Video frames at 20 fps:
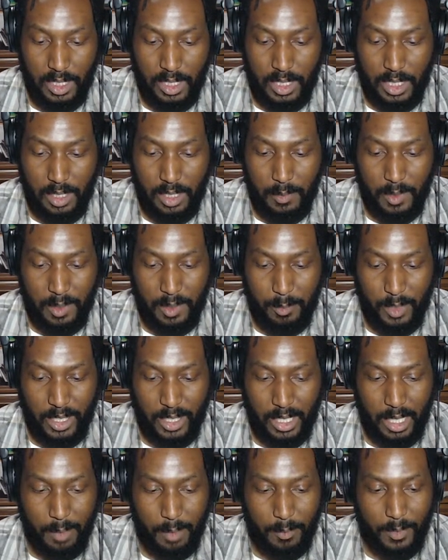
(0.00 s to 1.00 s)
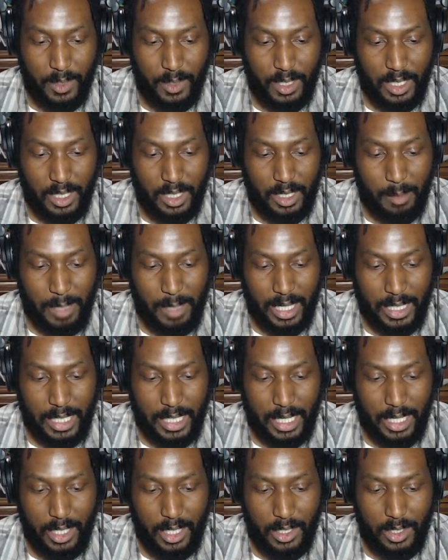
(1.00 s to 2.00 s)
We're bringing up somebody
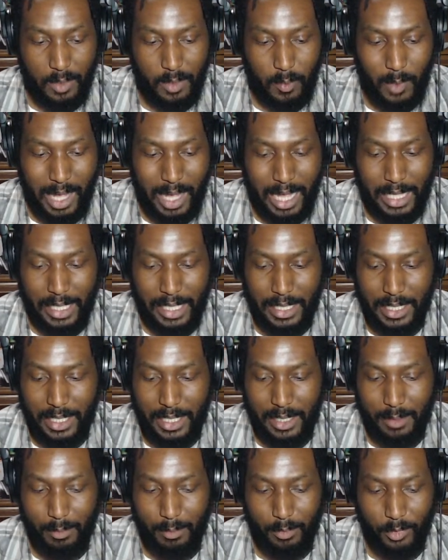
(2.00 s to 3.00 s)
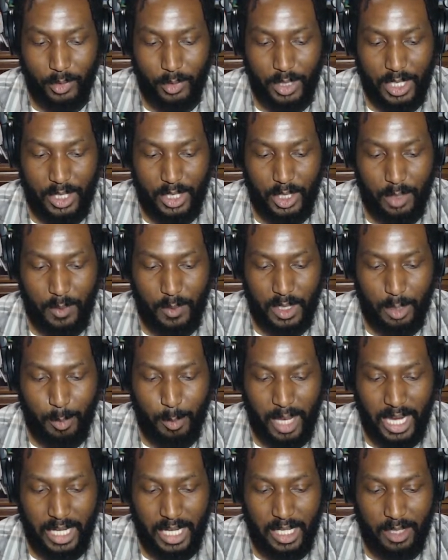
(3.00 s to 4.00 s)
else. Wallace. Religion was
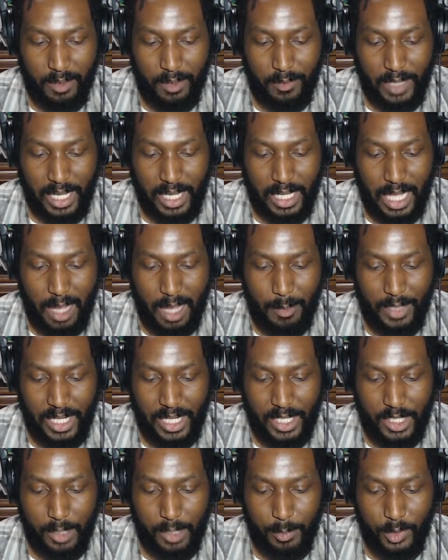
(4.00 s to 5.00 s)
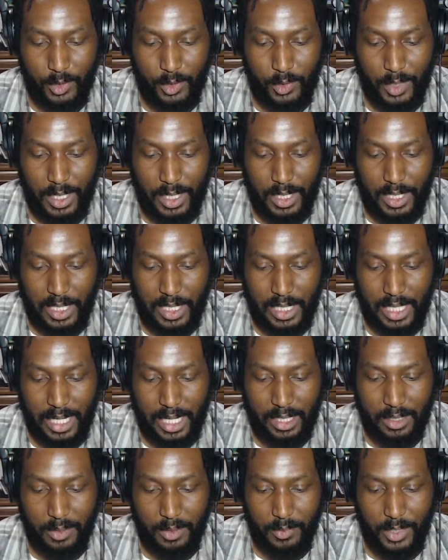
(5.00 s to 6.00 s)
made of a combination between
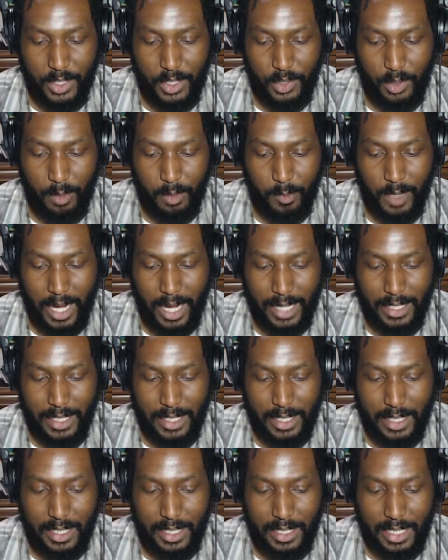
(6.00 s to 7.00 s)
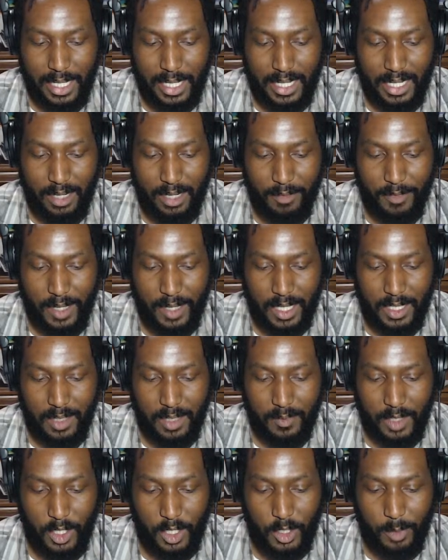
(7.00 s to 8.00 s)
select ritual practices and the effects
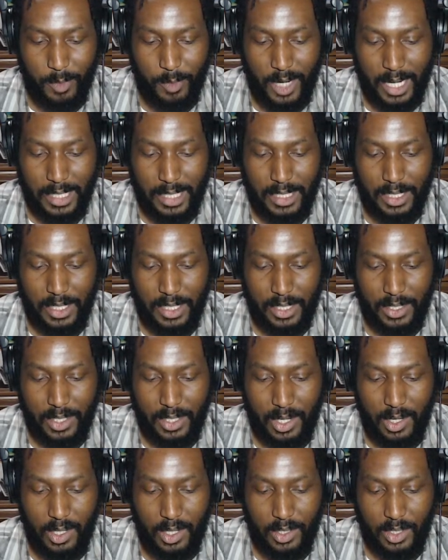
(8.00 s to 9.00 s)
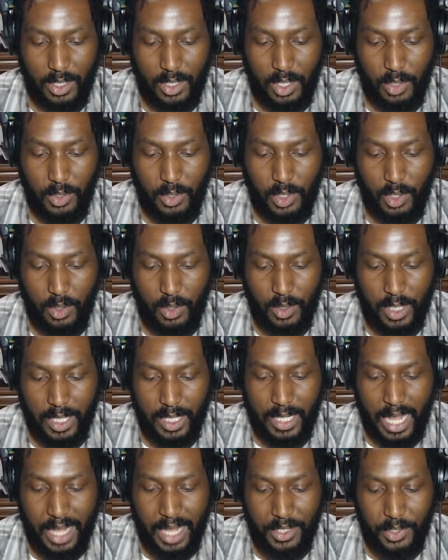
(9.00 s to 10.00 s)
of those practices on social
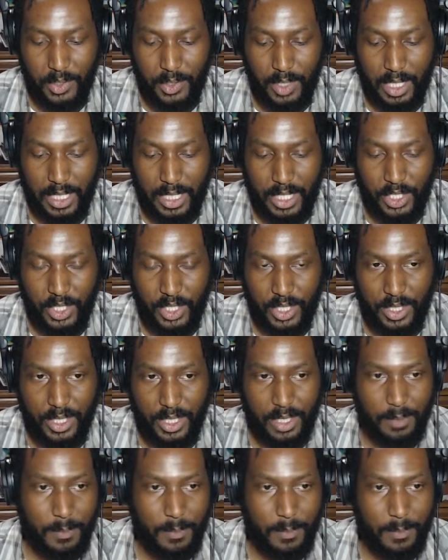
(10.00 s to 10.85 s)
and natural conditions.